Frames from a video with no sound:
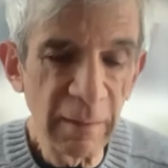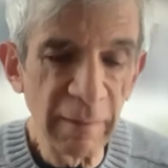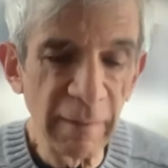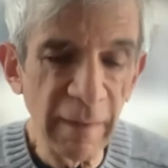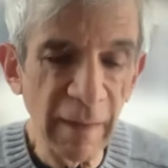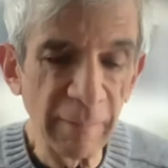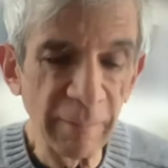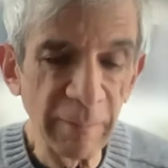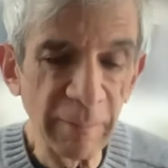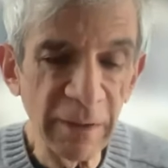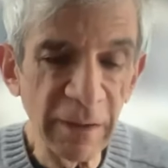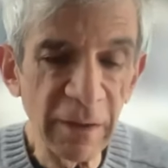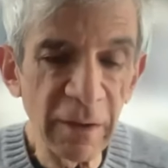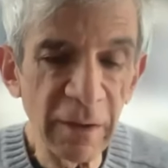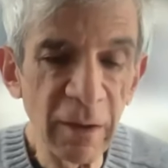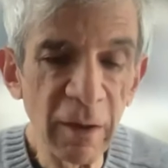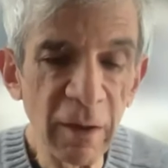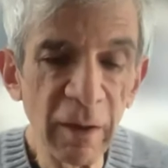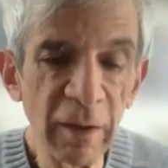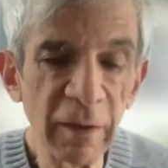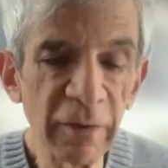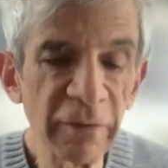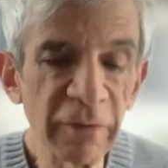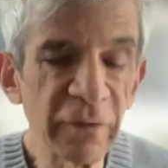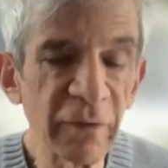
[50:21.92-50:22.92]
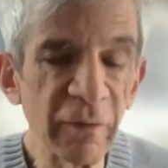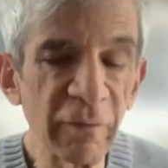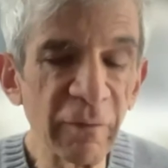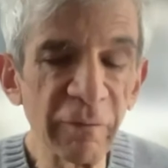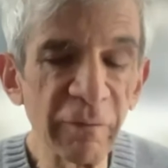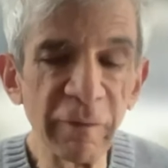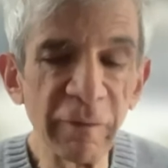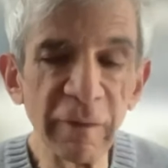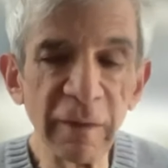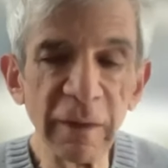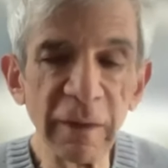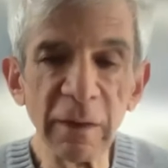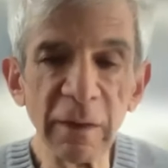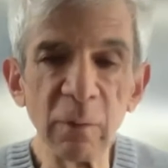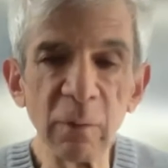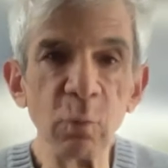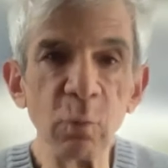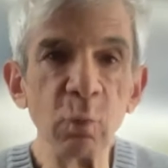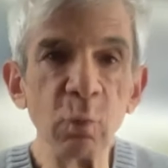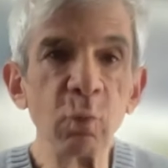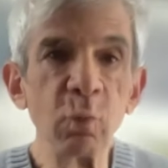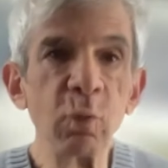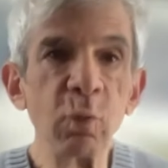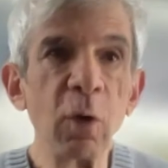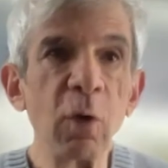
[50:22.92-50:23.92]
that because of the
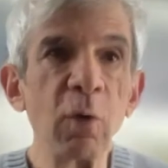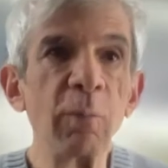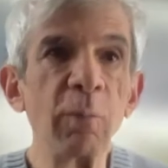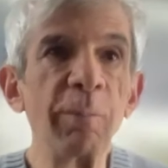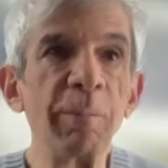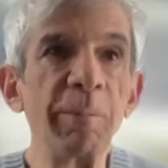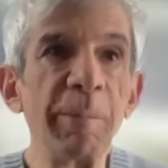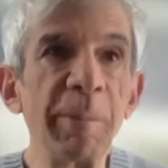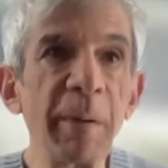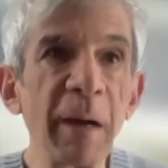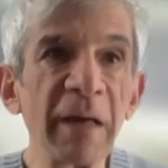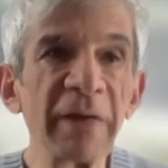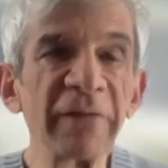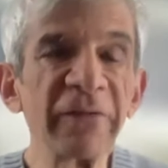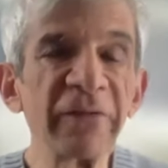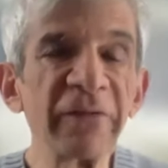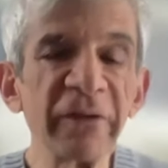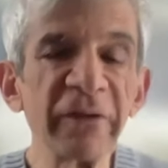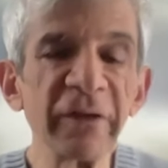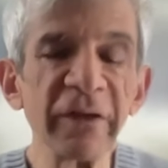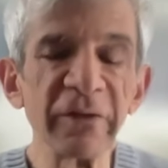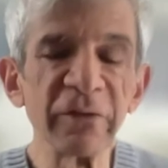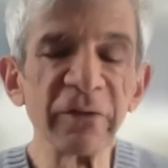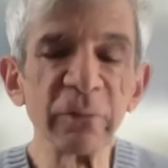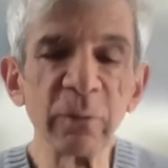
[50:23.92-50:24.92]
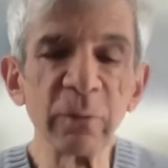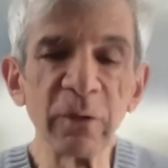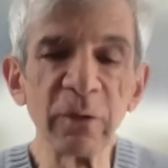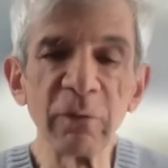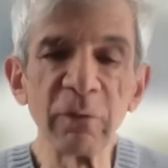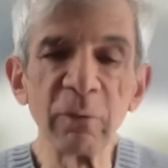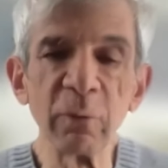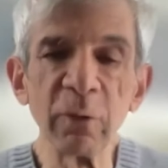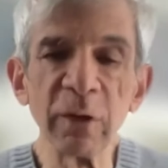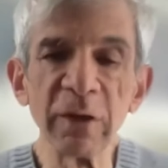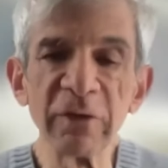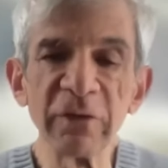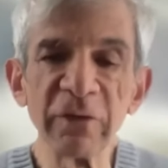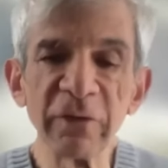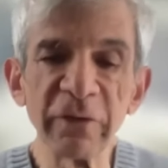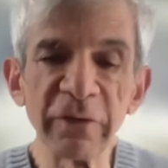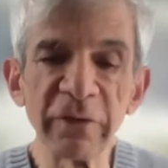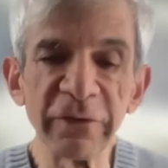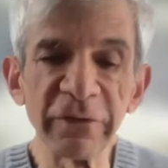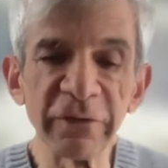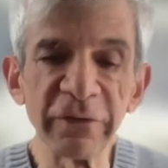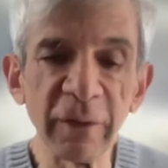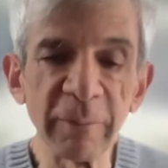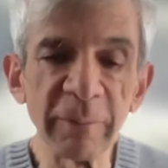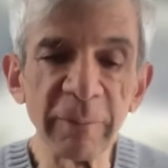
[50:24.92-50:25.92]
robustness with which
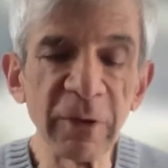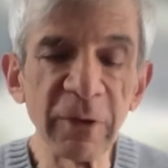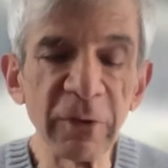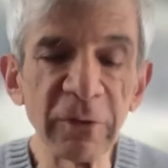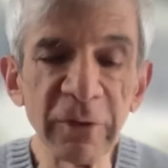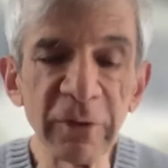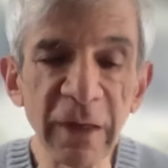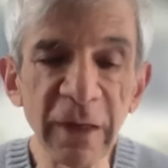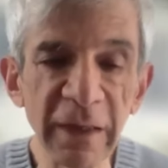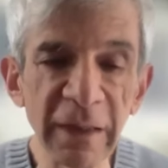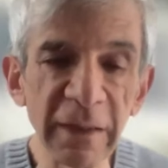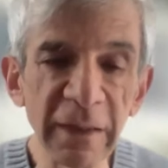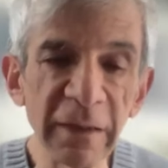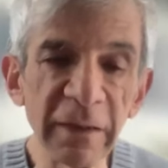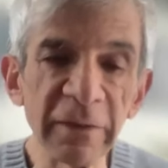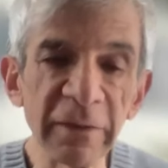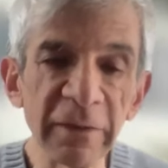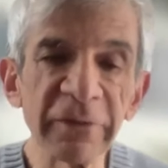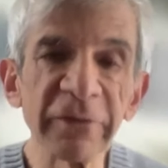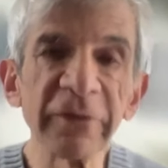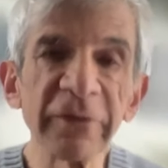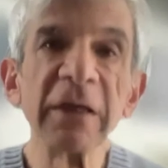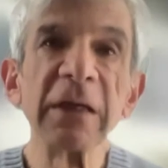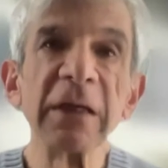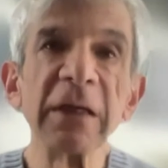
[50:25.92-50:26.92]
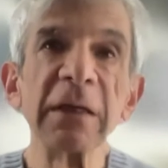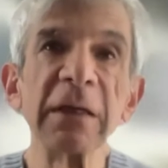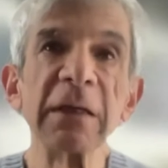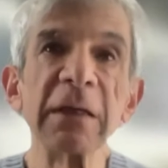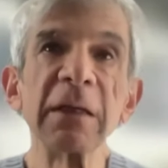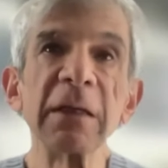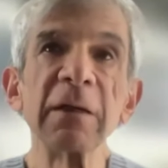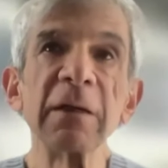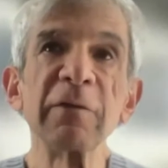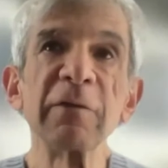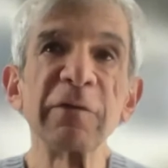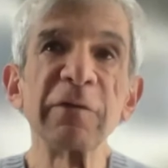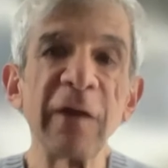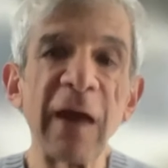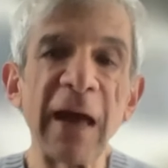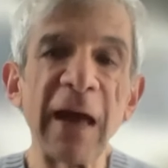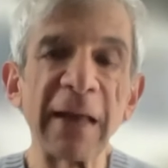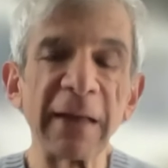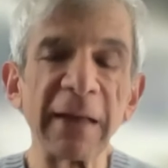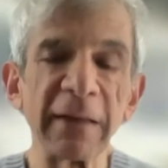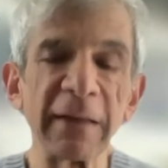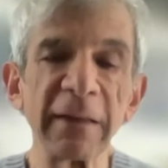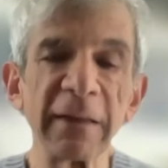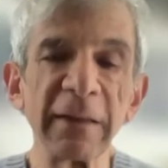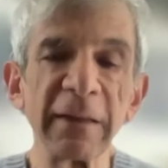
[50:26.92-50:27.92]
the subcutaneous
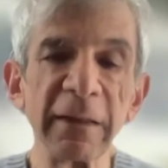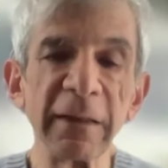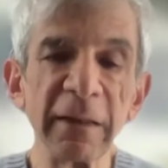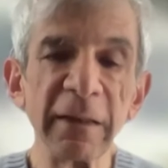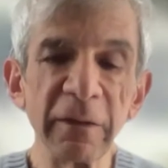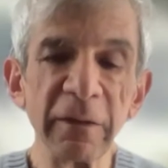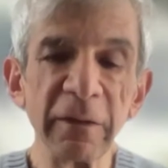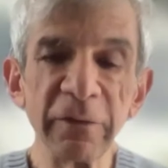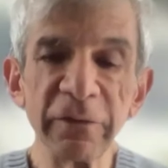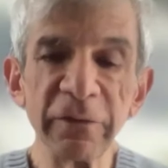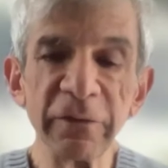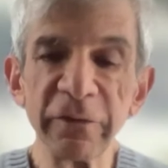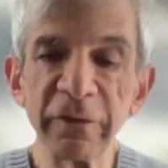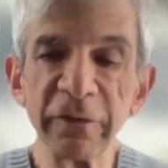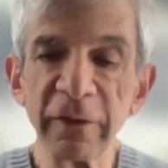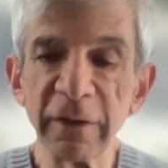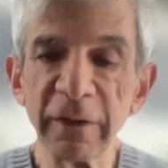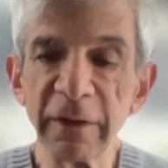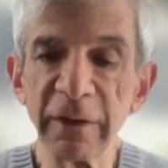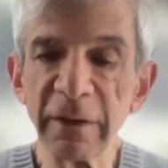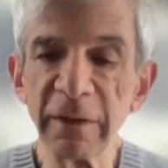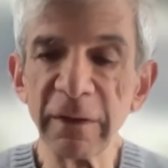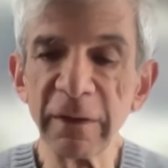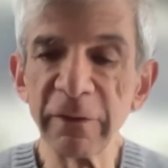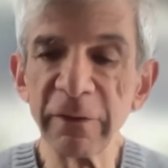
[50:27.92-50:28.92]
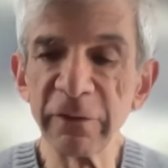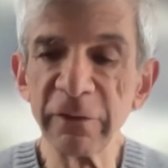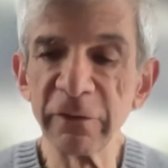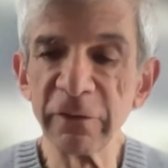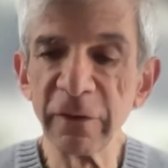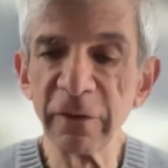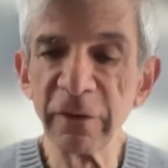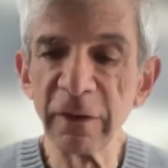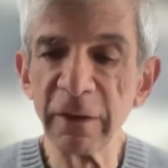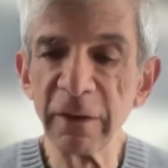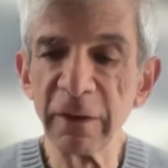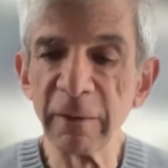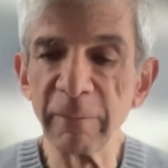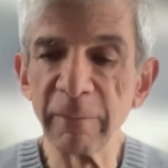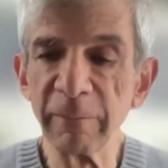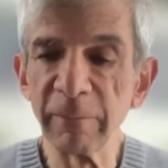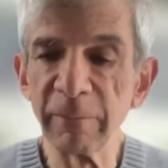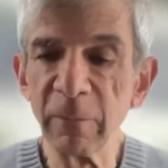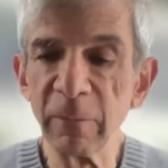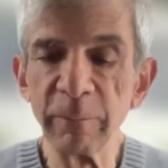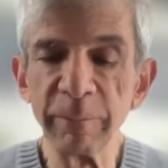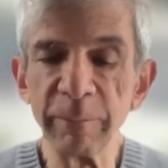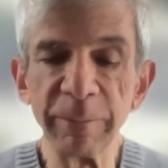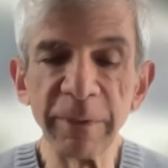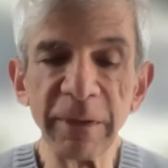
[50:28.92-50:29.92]
fat is is
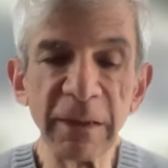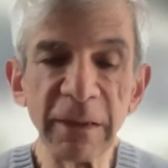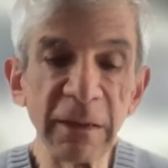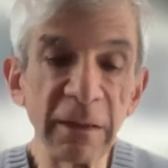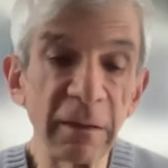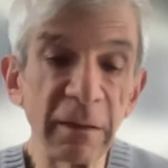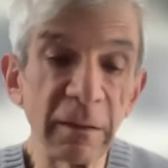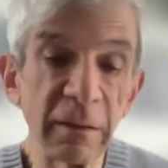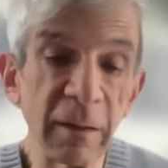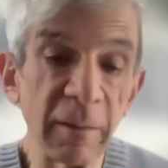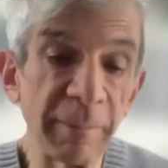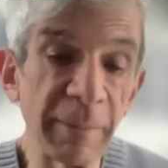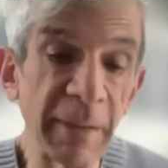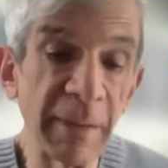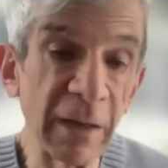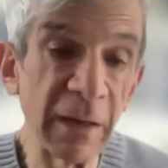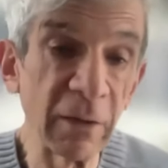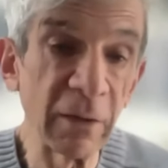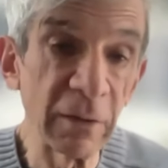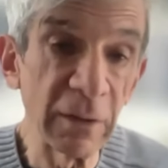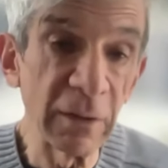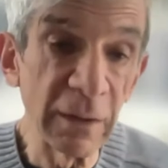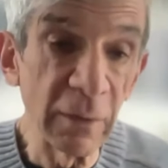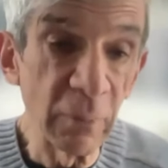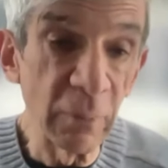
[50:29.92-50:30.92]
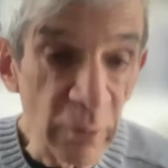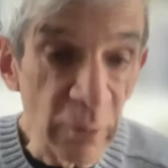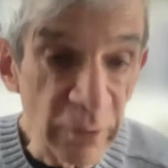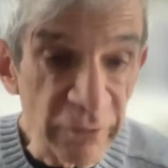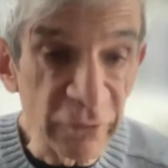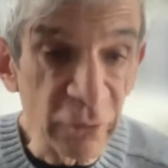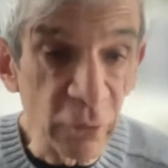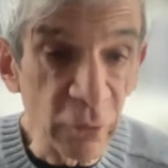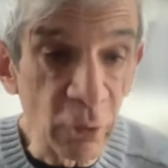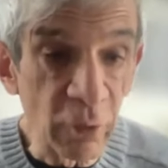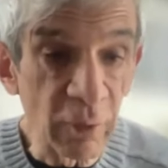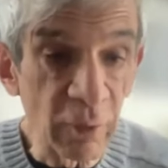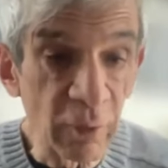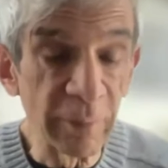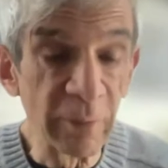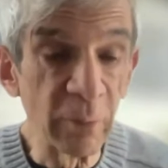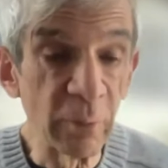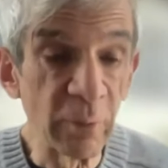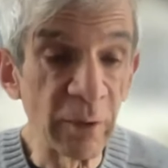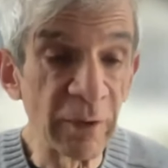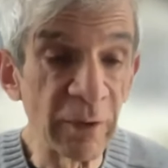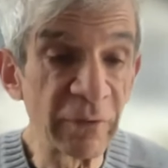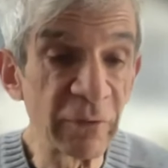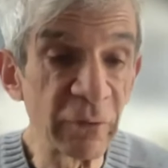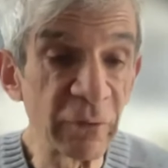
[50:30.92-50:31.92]
um, being apparently resorbed
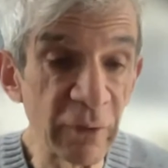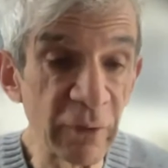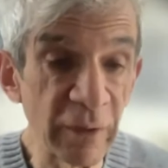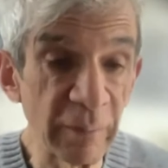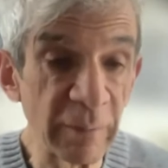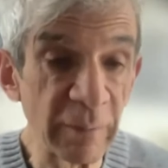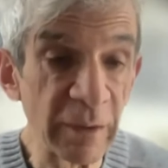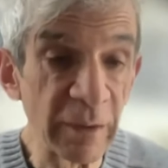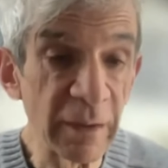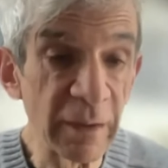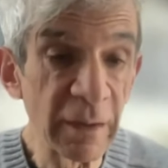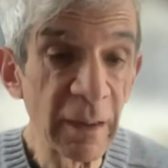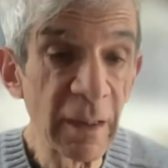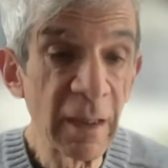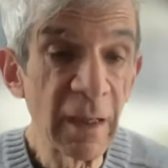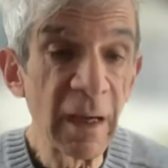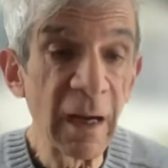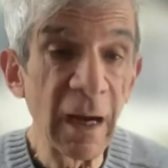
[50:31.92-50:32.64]
with treatment,